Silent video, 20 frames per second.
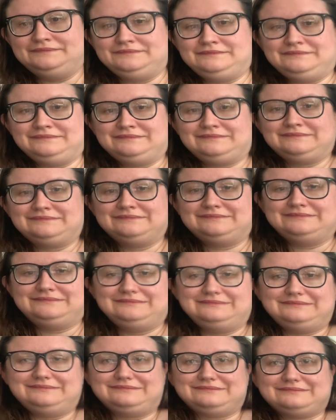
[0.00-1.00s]

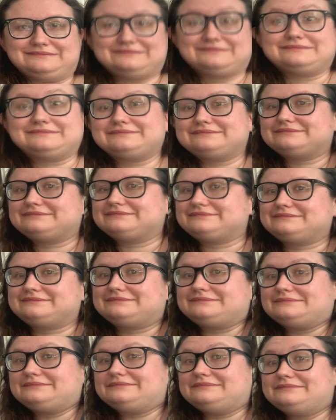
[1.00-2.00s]

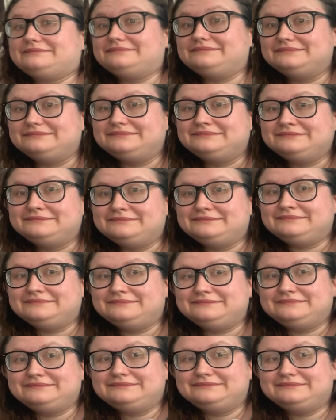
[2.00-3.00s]

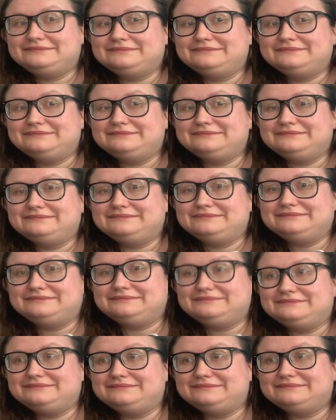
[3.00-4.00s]

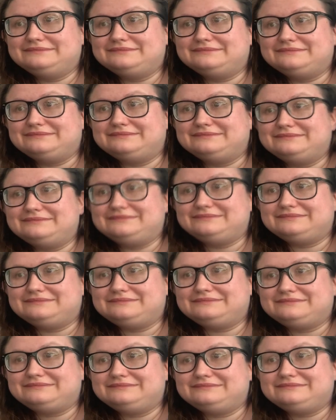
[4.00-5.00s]

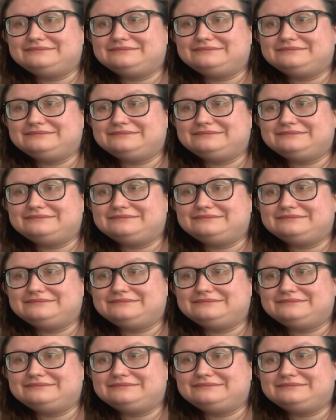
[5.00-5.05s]
This person isn't speaking.